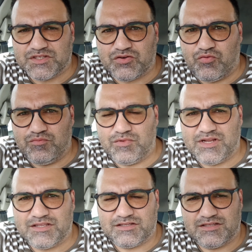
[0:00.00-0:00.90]
So
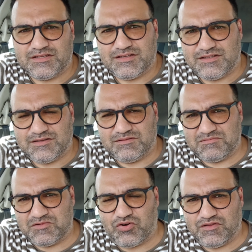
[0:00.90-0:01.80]
let's
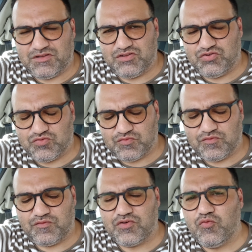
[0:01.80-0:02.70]
continue
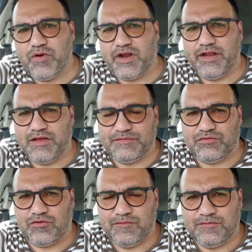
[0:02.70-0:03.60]
from where I
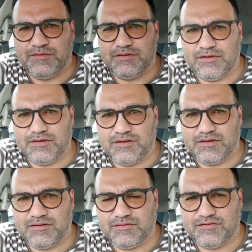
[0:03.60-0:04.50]
left off
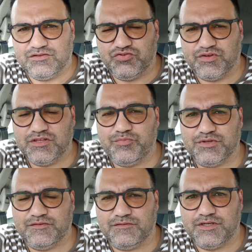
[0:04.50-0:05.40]
during the
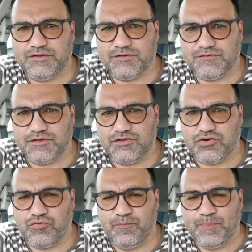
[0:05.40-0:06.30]
previous
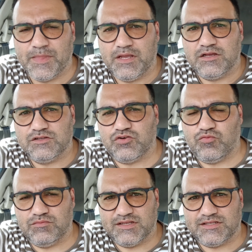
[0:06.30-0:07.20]
video.
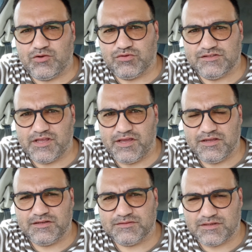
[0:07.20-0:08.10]
So as I was
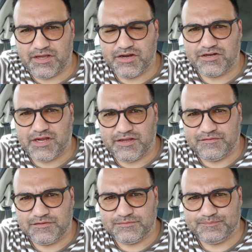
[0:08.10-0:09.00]
saying, I
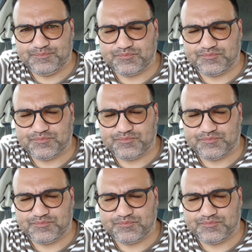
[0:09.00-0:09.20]
arrived